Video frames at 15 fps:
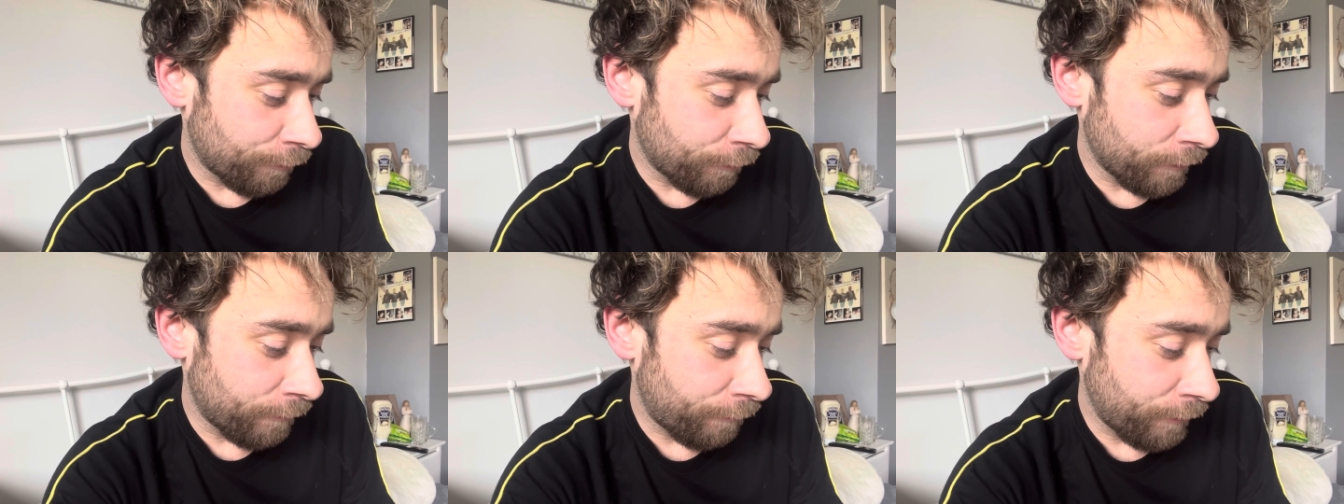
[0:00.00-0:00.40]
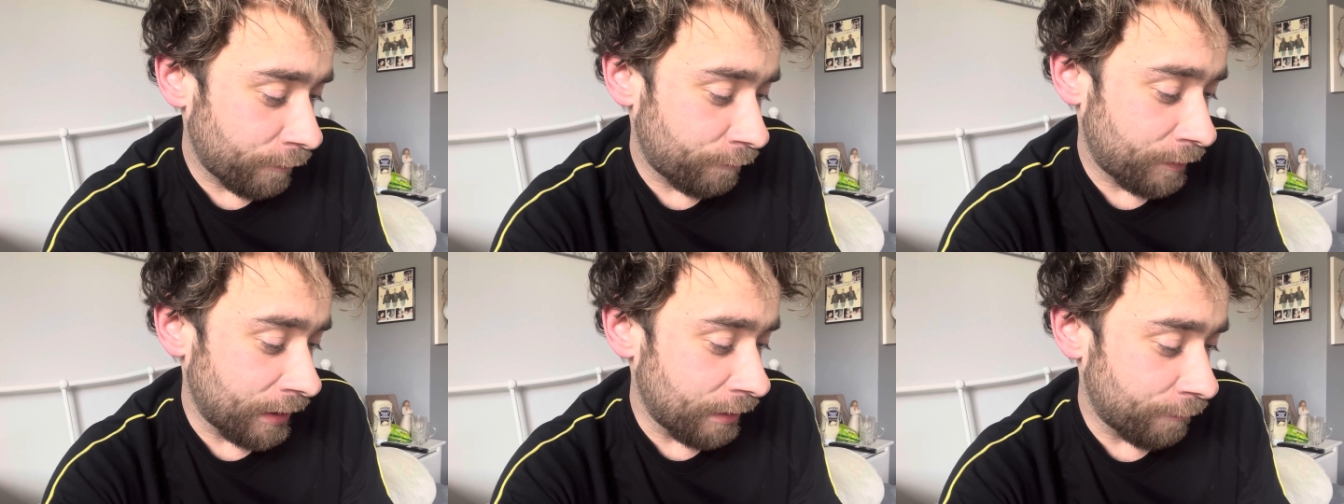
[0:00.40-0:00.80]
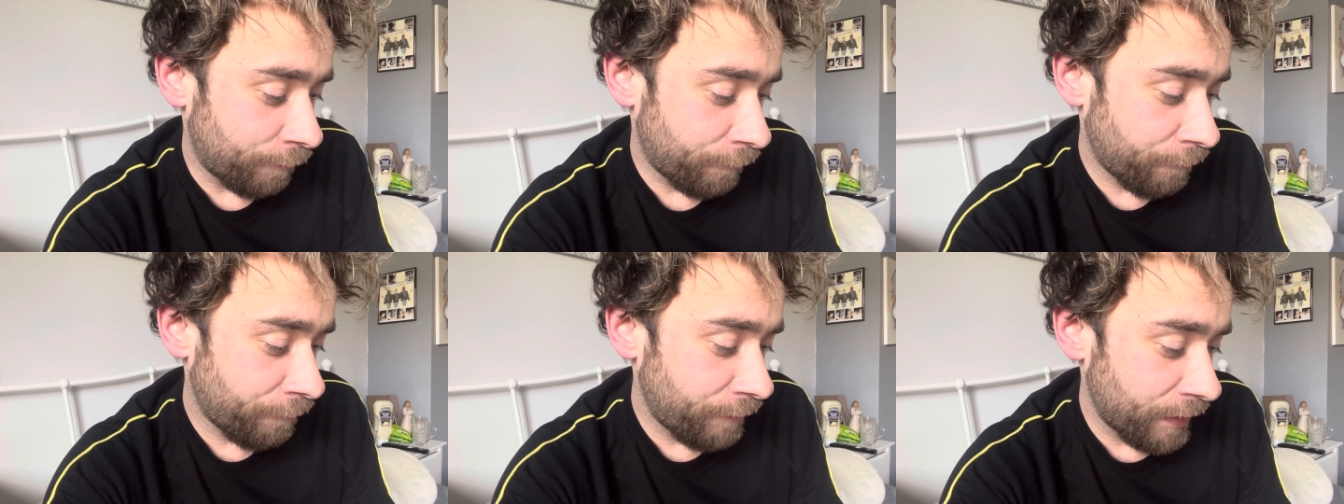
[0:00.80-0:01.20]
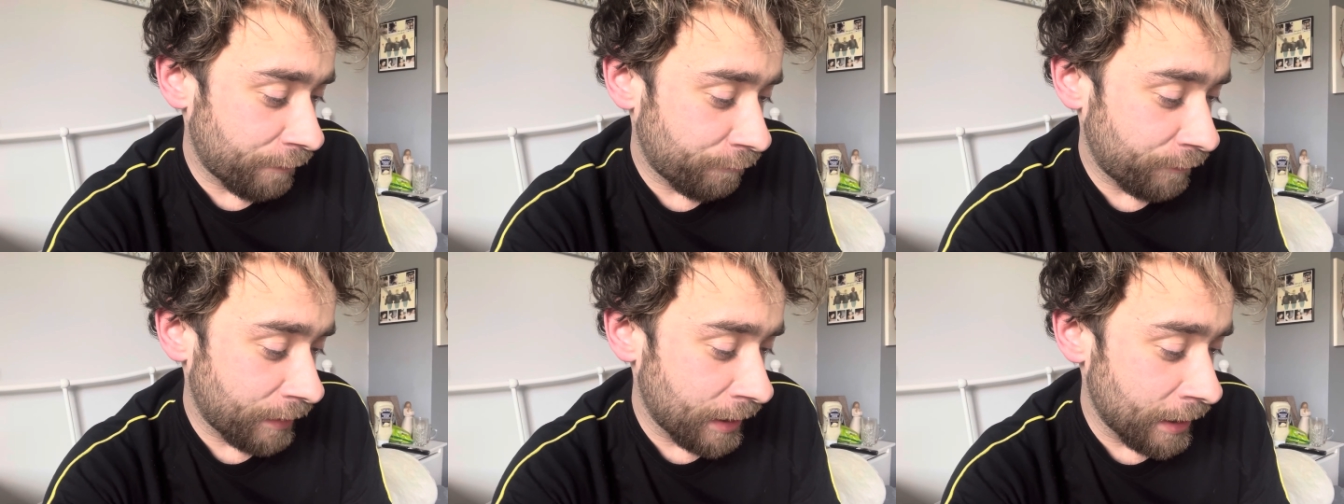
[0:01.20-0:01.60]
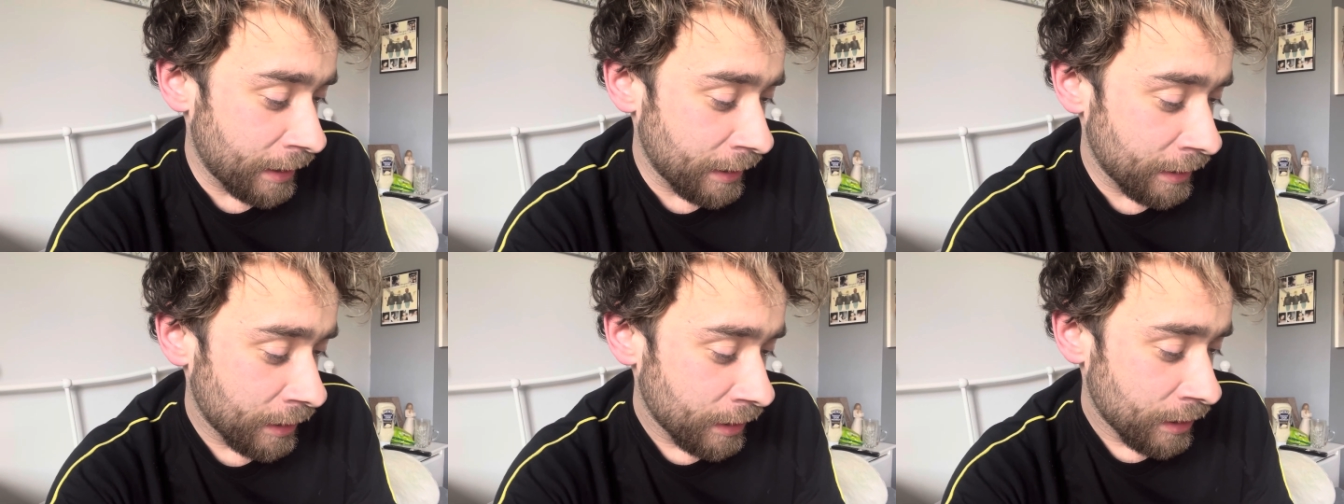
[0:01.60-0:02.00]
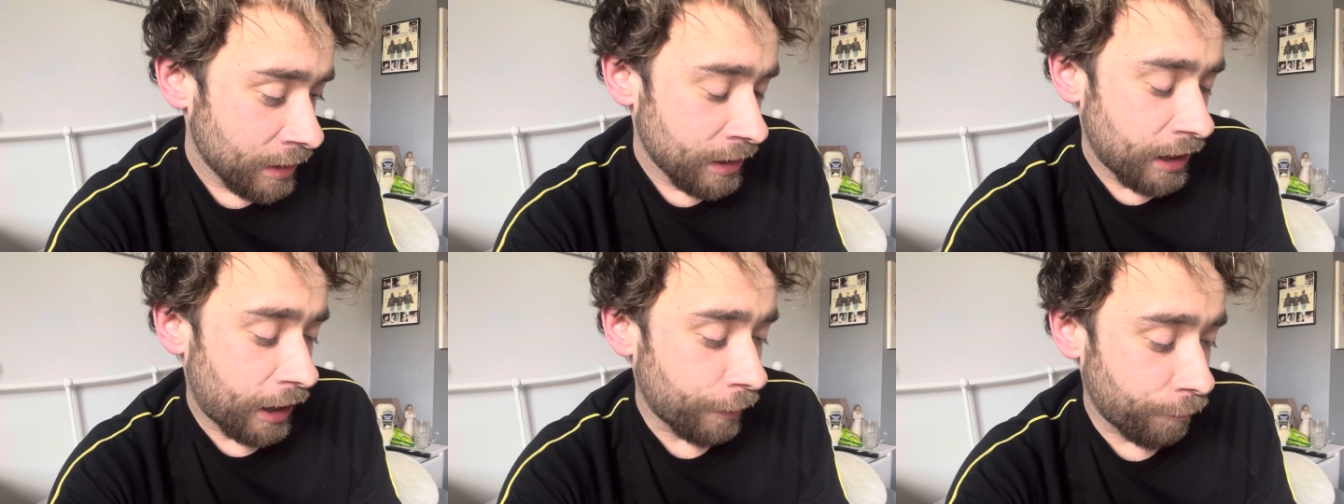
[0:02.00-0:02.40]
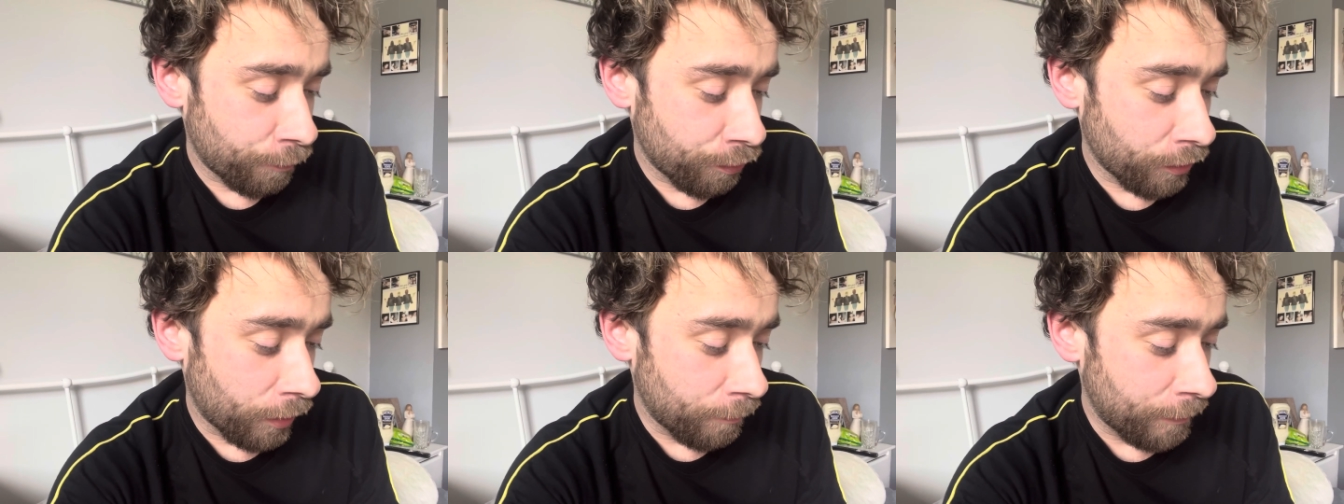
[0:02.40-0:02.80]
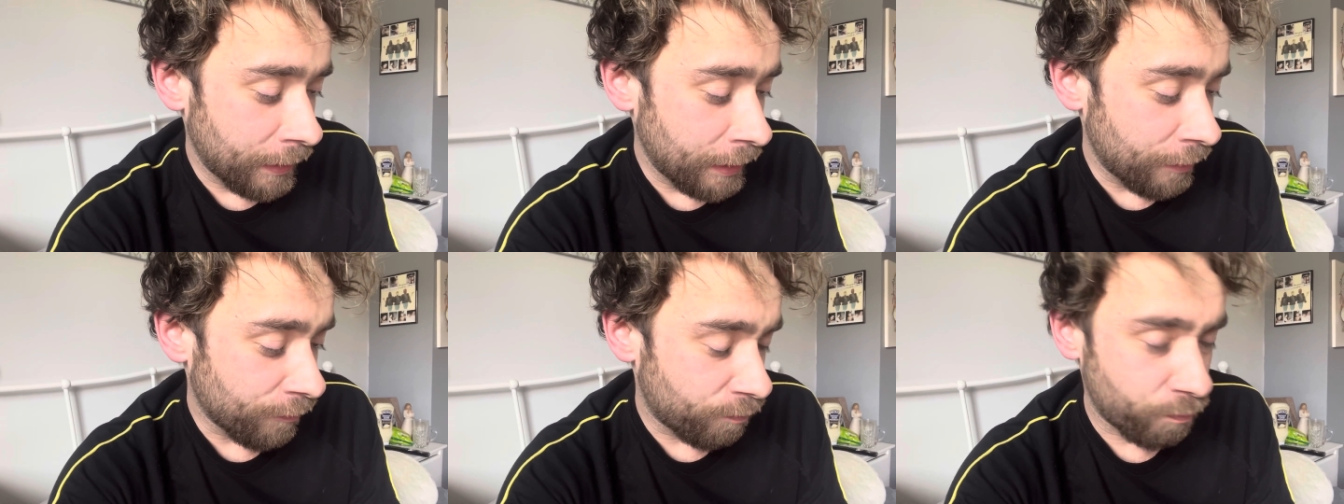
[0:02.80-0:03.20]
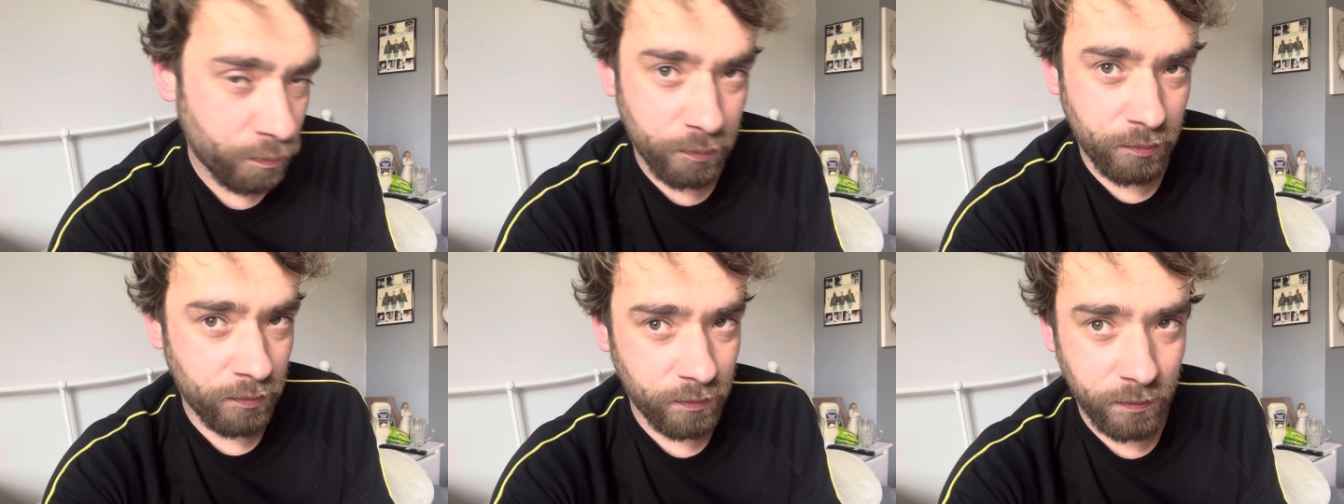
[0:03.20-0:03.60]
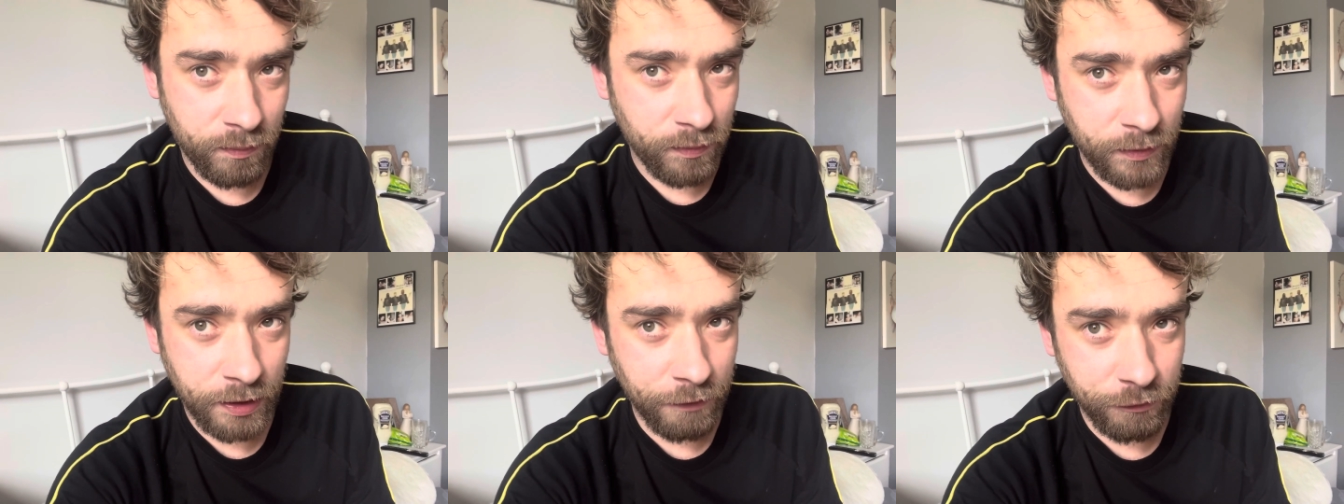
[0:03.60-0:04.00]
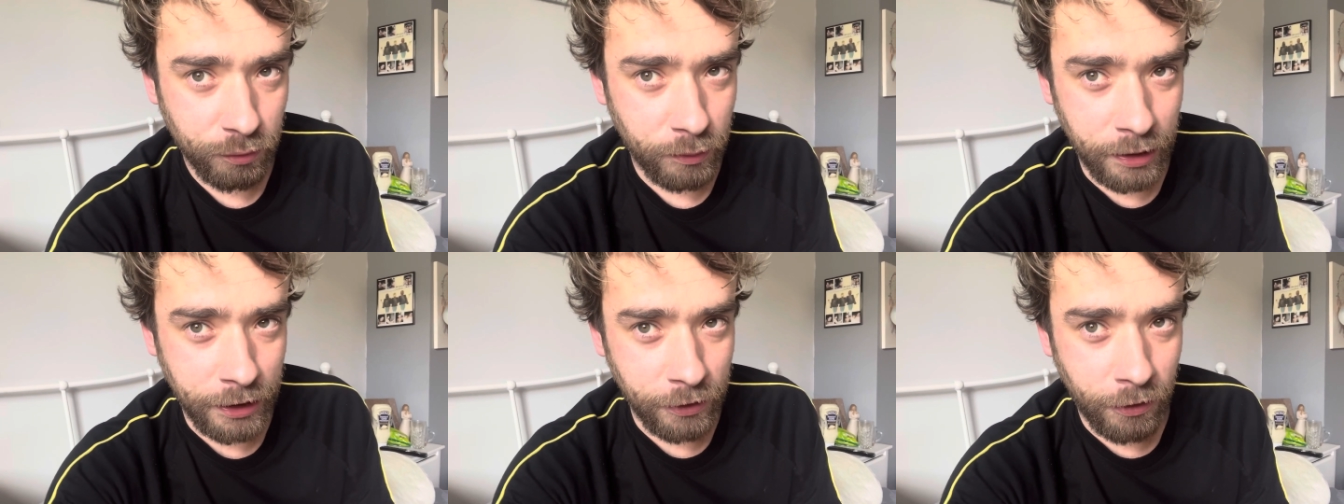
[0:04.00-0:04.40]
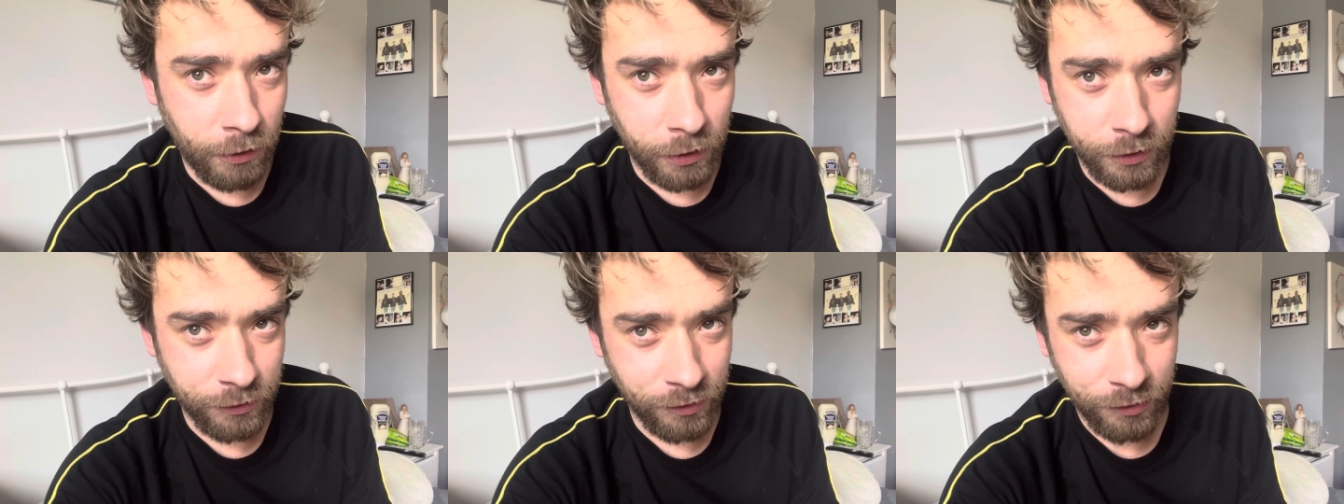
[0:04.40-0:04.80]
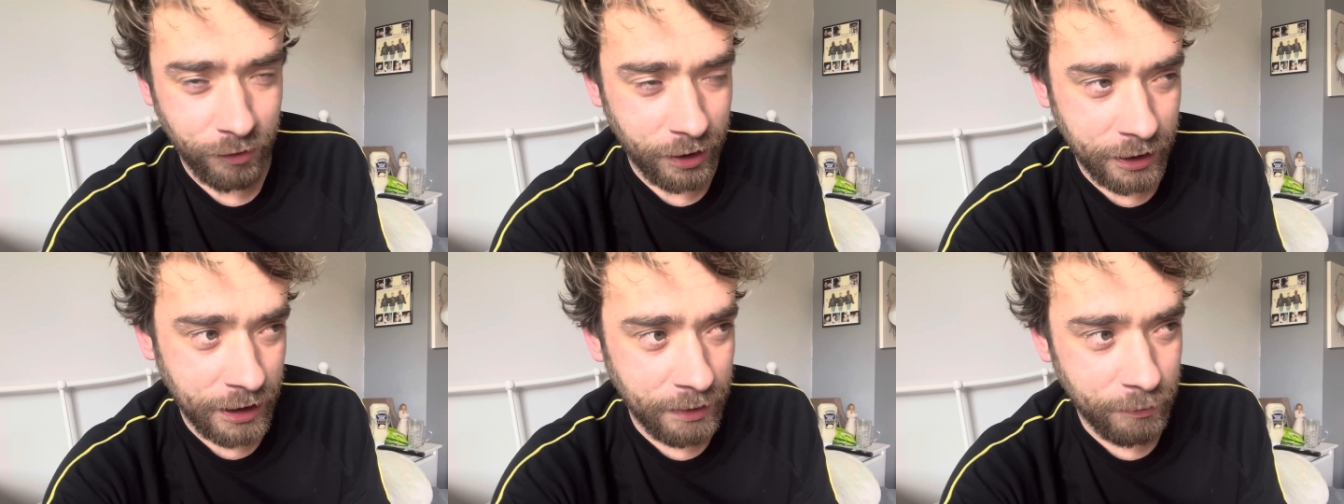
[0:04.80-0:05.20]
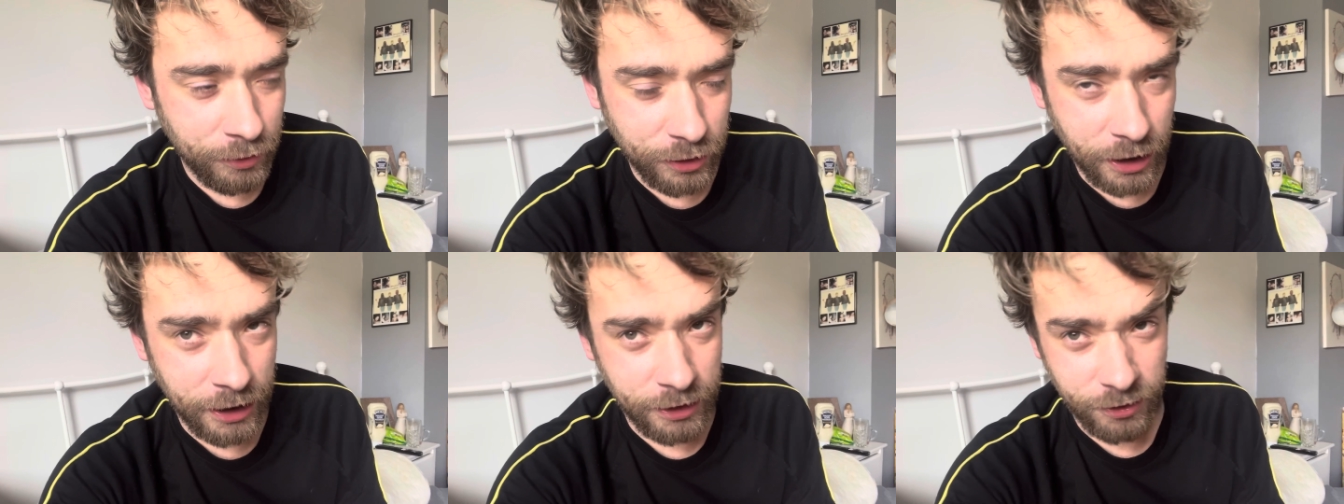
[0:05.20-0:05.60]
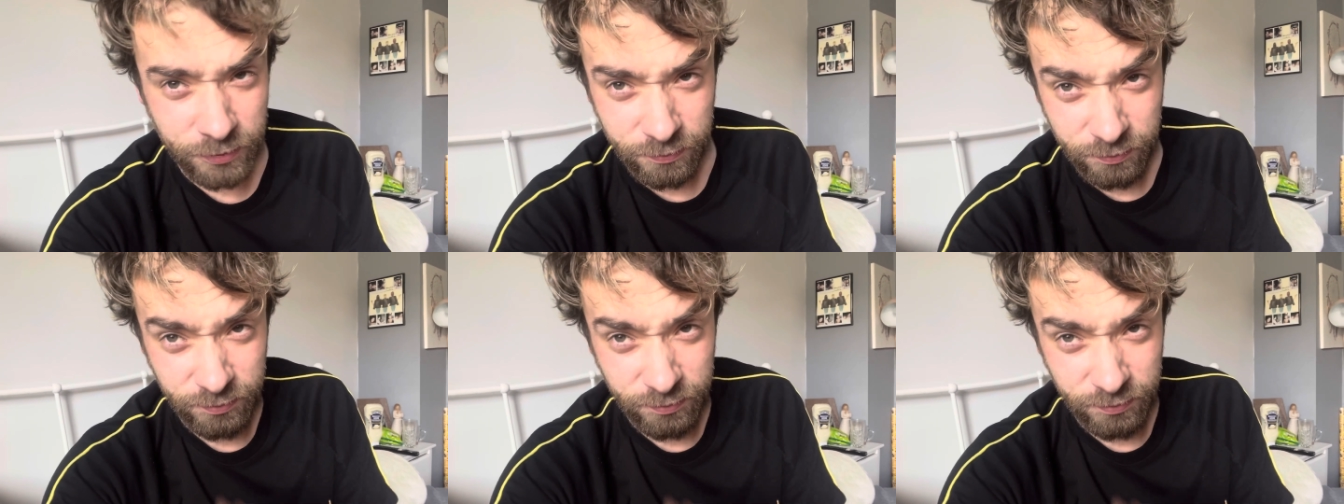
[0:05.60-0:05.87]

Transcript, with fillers: £15.50, I'd probably just give €20 and say keep the change.